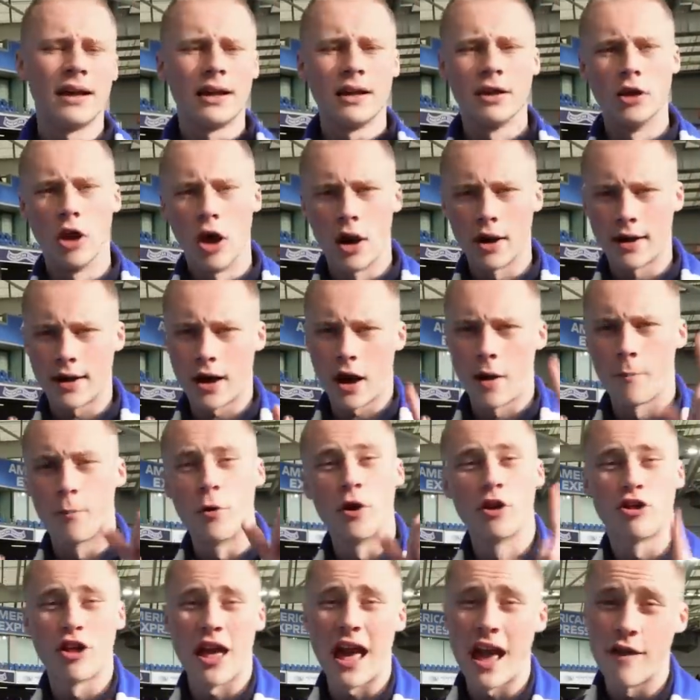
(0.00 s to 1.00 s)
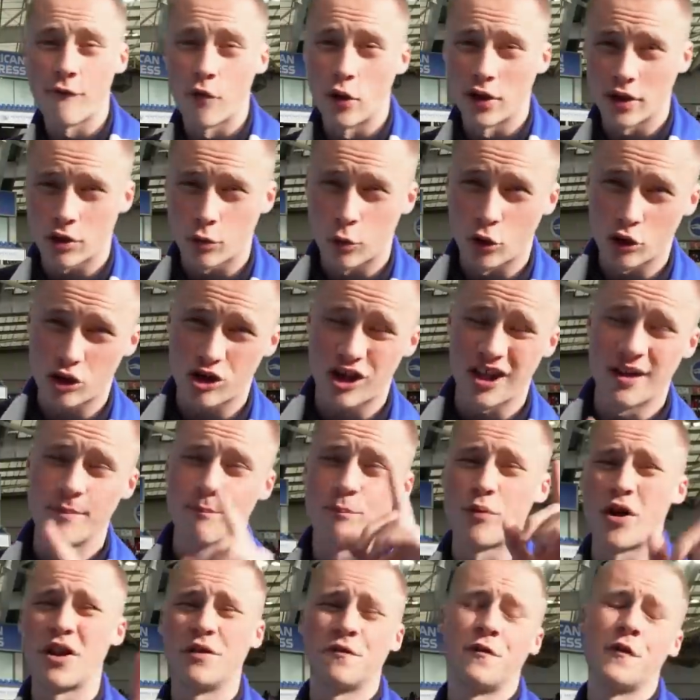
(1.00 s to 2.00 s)
look, I appreciate everyone that's watching,
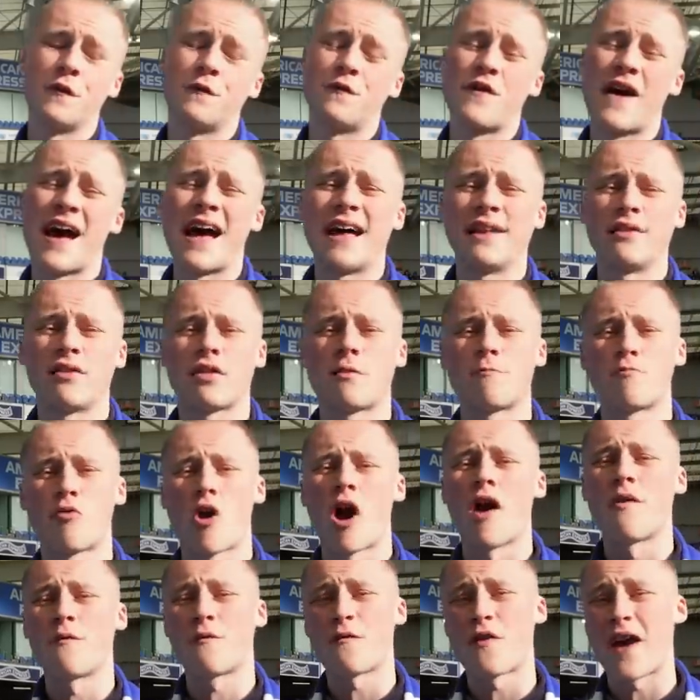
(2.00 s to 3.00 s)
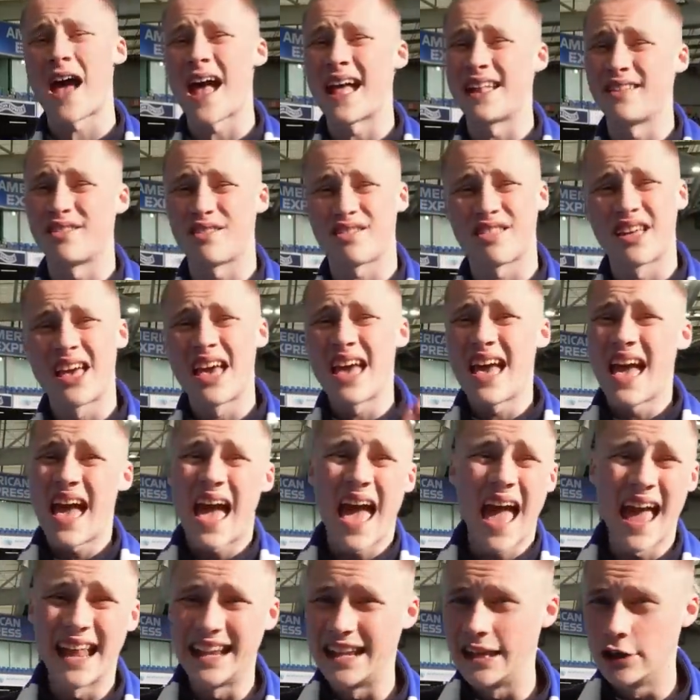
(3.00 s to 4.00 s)
Brentford fans, Brighton fans,
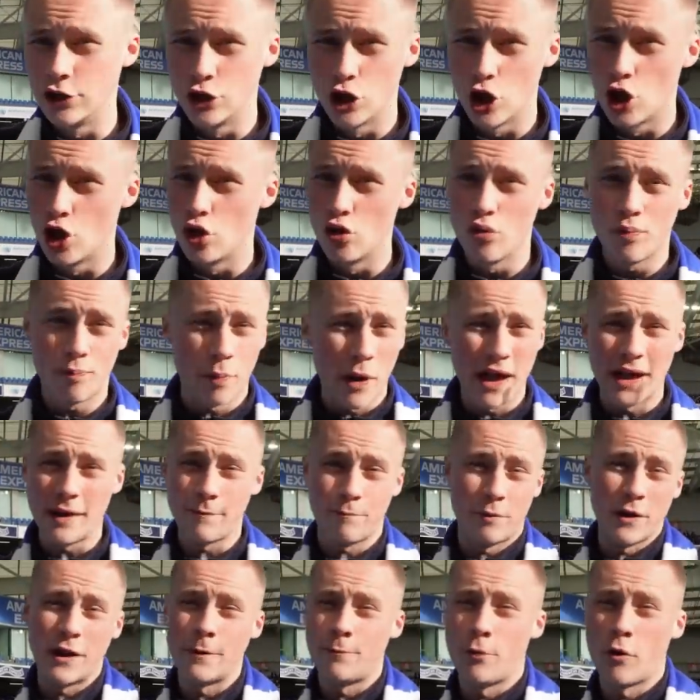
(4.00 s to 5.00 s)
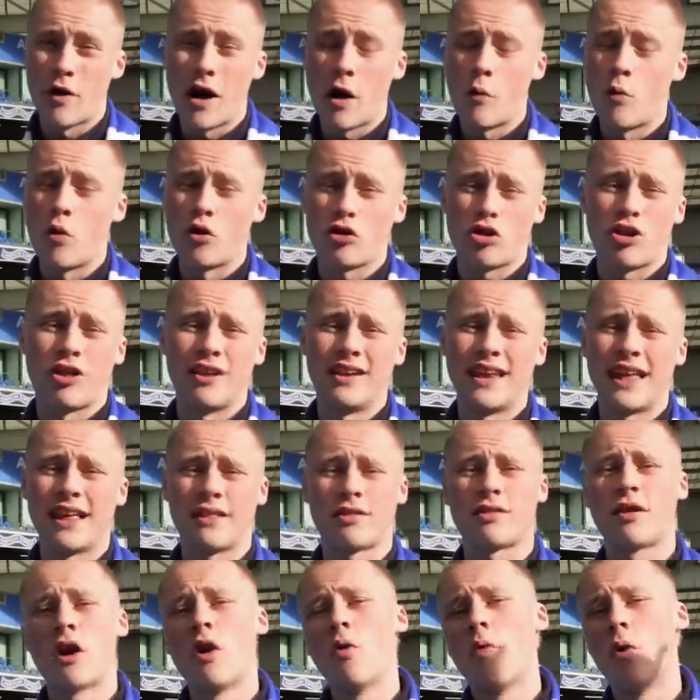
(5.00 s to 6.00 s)
any new pe people that are watching
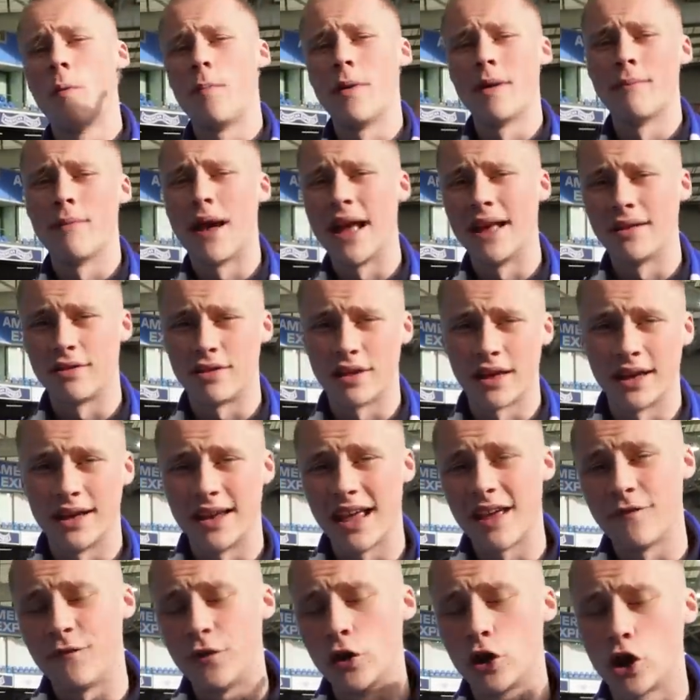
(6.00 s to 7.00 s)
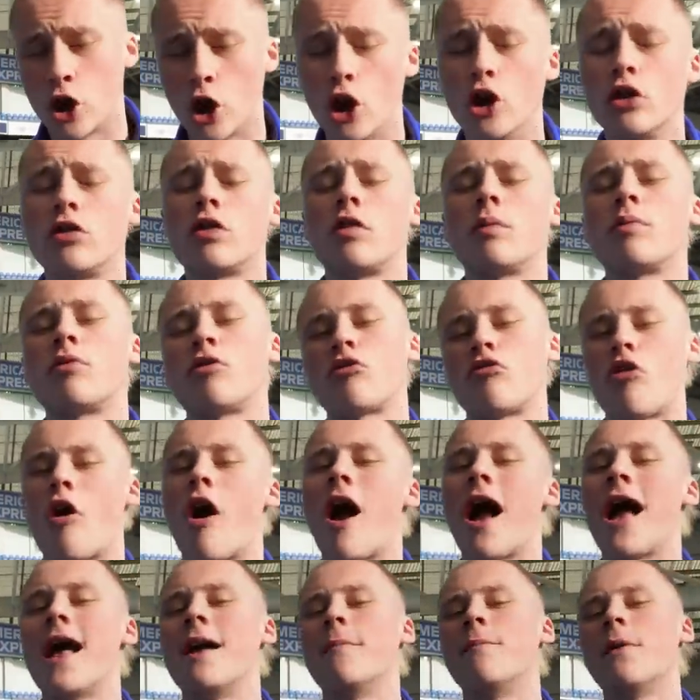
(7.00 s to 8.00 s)
this would be amazing if you could
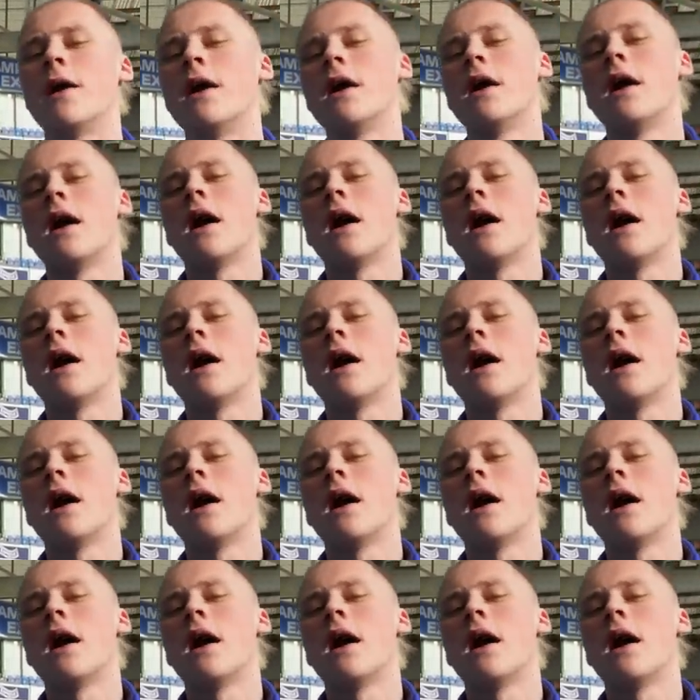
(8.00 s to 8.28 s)
subscribe.